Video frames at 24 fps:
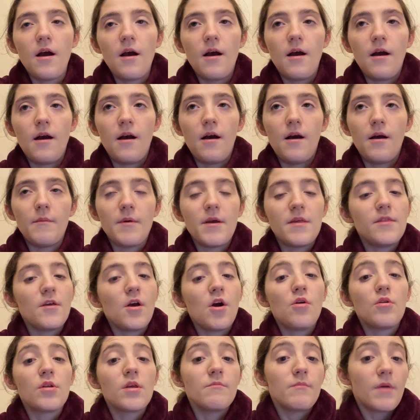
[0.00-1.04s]
and they're
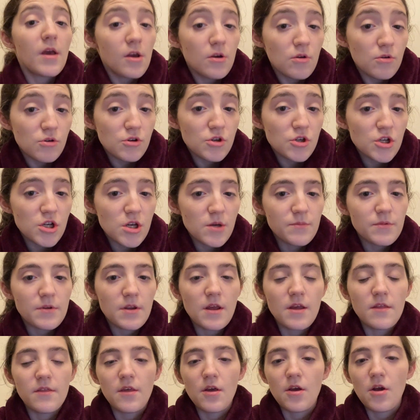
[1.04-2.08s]
already microchipped
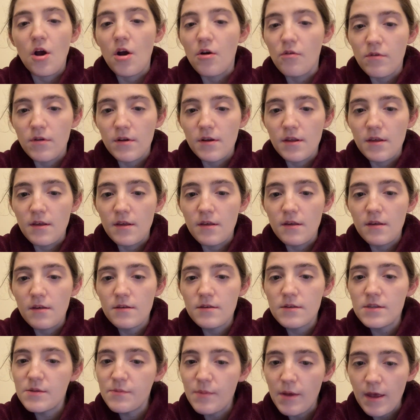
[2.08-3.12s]
and they're already
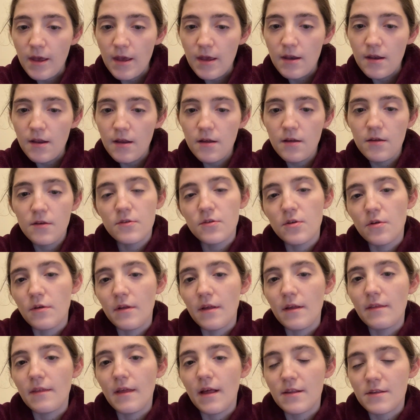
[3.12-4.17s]
spayed, so
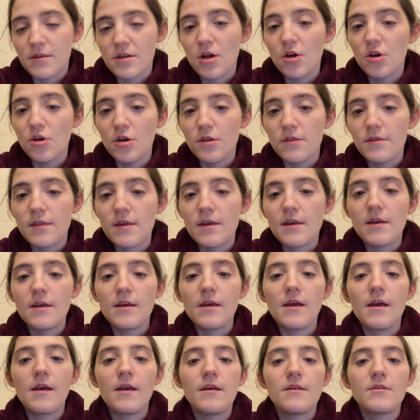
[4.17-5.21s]
that's a good
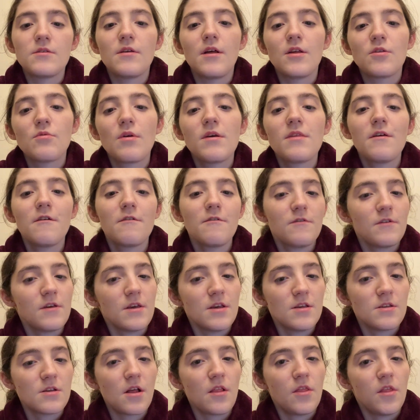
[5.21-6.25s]
thing. So that's why the
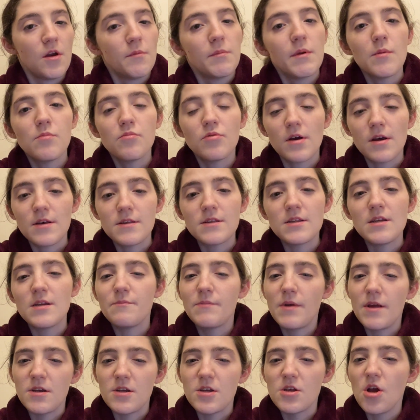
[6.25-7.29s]
fees are a little bit pricey
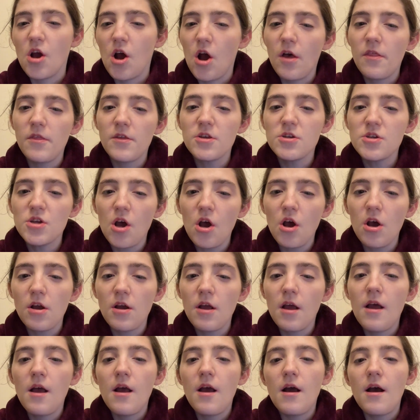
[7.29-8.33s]
depending on the dog.
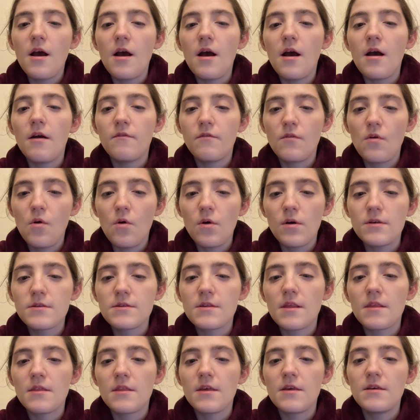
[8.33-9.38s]
Of course,
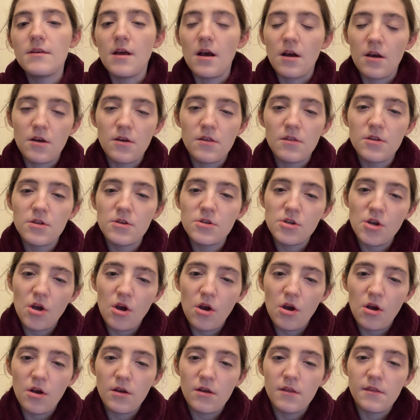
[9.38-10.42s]
the younger the
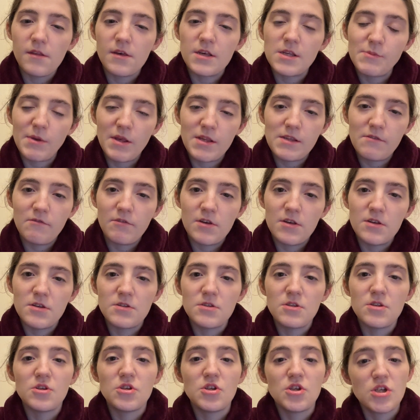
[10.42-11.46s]
dog, the expensive it is,
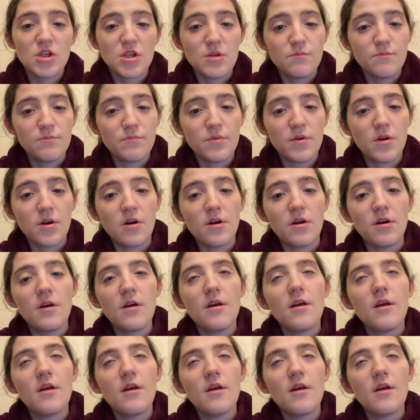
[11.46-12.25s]
the cheaper.